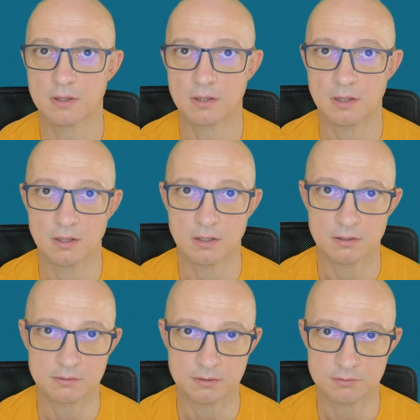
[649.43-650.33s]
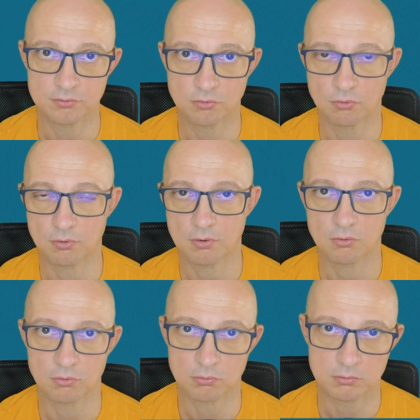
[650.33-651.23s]
that your
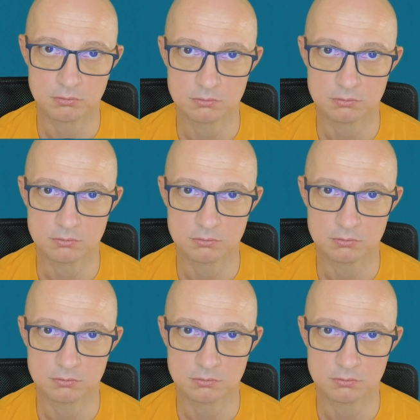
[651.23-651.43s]
whole